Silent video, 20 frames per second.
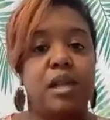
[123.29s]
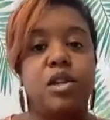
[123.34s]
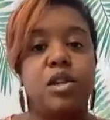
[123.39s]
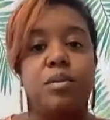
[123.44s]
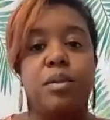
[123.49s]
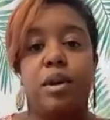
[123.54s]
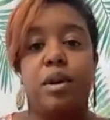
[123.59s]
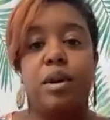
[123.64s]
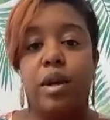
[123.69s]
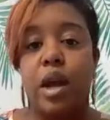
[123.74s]

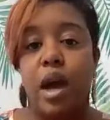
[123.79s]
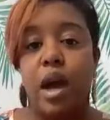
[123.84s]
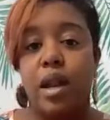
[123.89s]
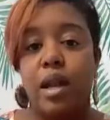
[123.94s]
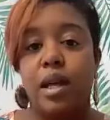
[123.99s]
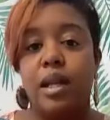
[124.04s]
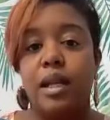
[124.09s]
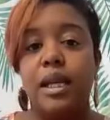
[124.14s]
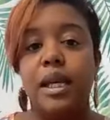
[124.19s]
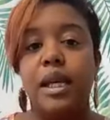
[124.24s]
So
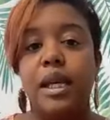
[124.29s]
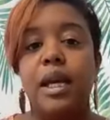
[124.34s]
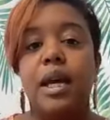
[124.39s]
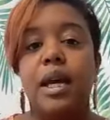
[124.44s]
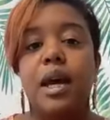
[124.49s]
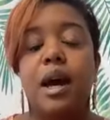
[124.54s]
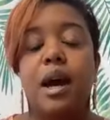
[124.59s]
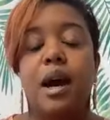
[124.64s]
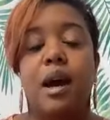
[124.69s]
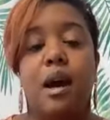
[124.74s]
periodically,
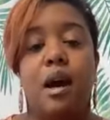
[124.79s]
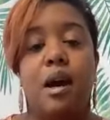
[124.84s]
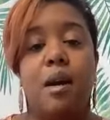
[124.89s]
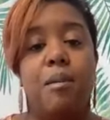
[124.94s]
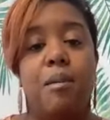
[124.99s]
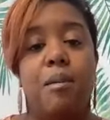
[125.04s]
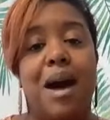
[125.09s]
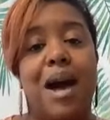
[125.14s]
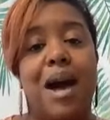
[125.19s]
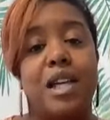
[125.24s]

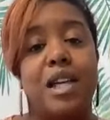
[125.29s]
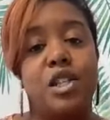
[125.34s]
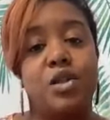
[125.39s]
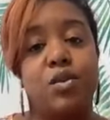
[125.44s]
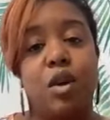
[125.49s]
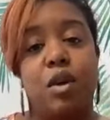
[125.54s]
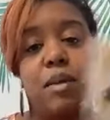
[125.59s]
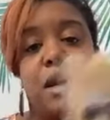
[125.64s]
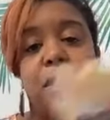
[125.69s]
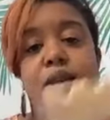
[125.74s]
but I
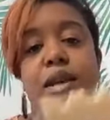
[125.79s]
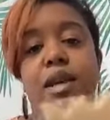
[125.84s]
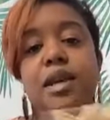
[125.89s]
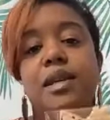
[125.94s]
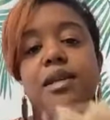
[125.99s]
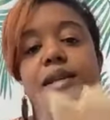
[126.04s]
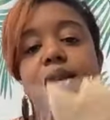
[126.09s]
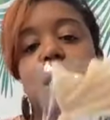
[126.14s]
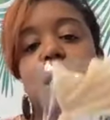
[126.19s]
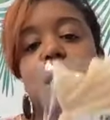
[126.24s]
swear by
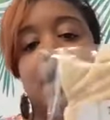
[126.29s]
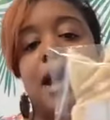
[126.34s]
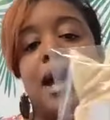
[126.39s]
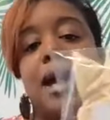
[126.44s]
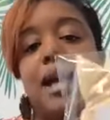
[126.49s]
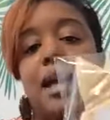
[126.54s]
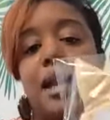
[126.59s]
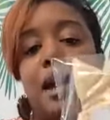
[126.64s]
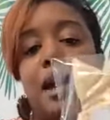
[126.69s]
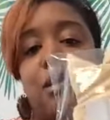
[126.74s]
these and I
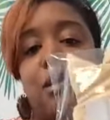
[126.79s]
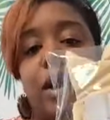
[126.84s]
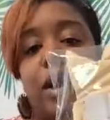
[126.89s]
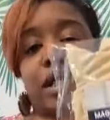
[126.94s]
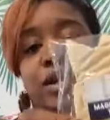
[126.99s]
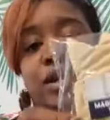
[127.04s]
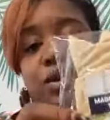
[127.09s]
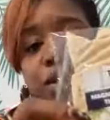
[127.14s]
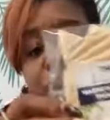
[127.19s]
cannot wait to